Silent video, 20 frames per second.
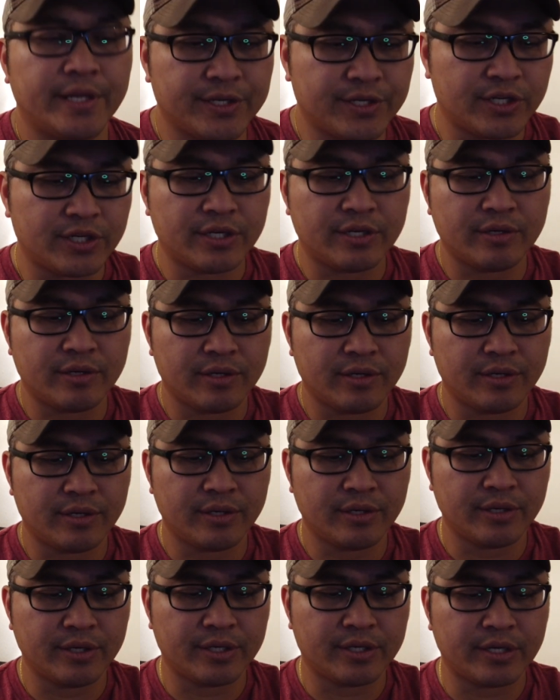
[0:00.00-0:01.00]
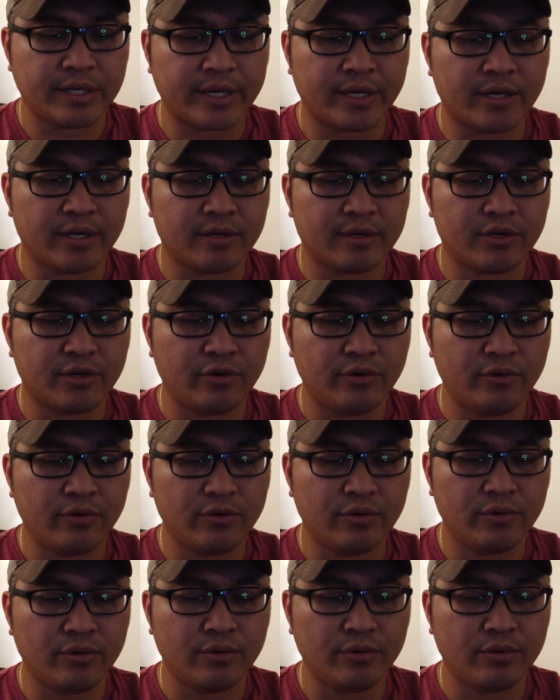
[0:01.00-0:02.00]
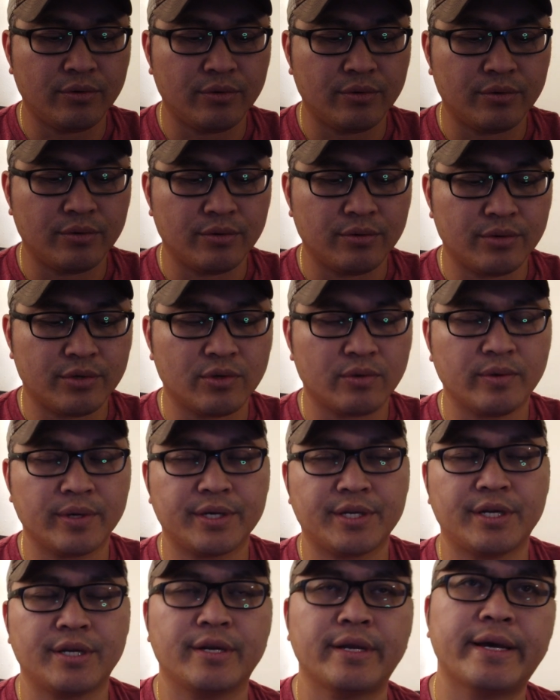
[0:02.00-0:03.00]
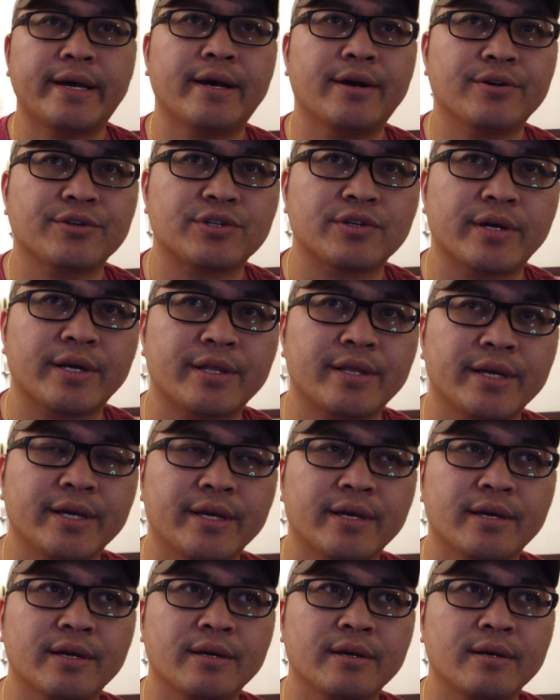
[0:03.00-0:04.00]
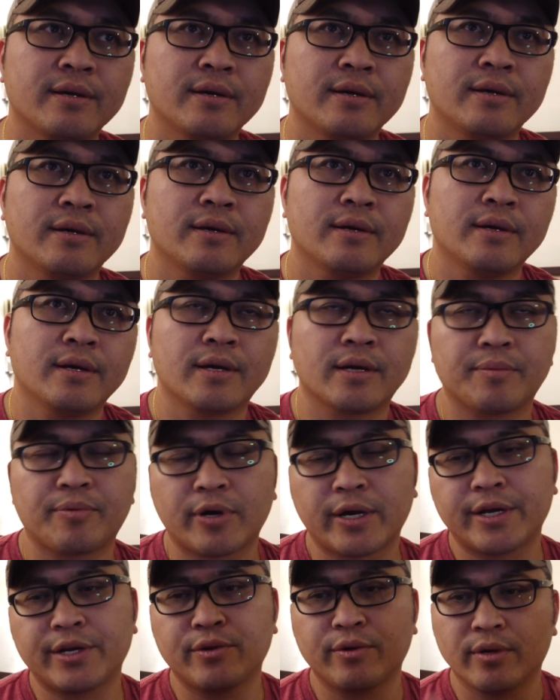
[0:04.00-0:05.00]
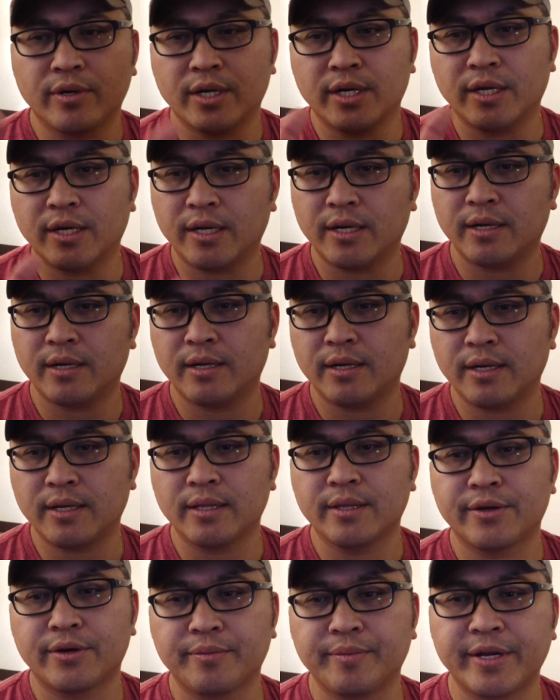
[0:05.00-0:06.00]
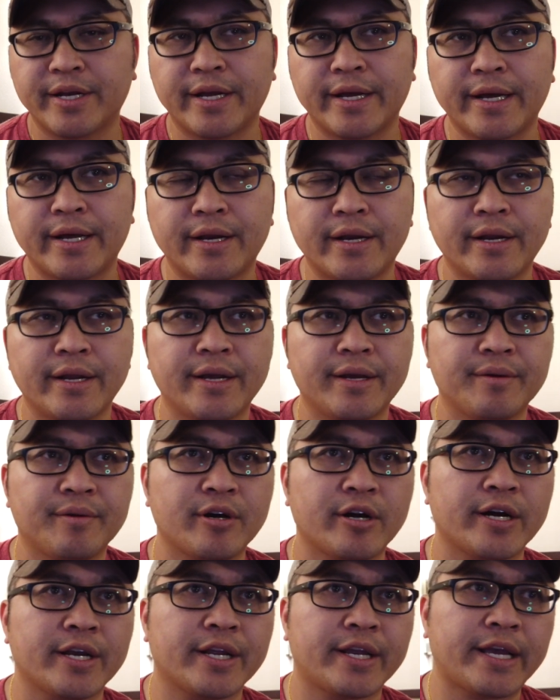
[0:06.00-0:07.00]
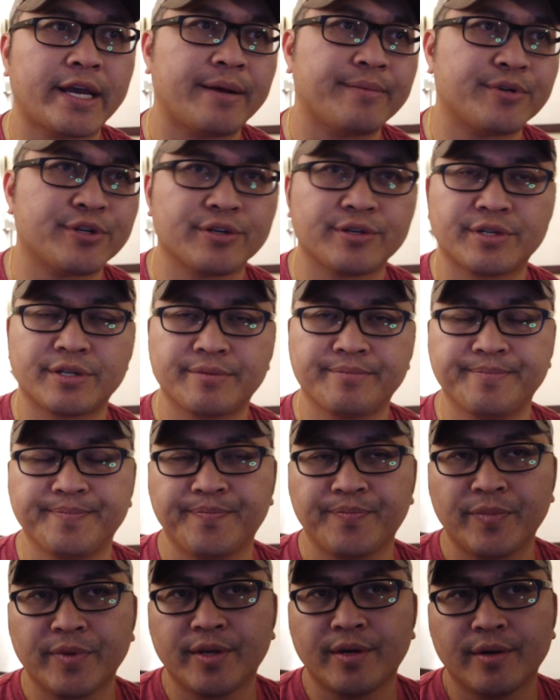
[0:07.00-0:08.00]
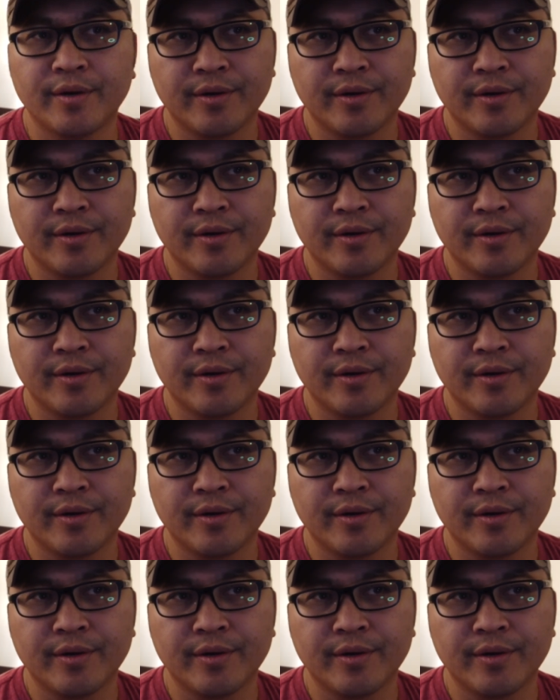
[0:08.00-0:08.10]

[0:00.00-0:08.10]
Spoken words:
It's like 2:20 now, so I think I'll probably do a little bit of editing, try to capture some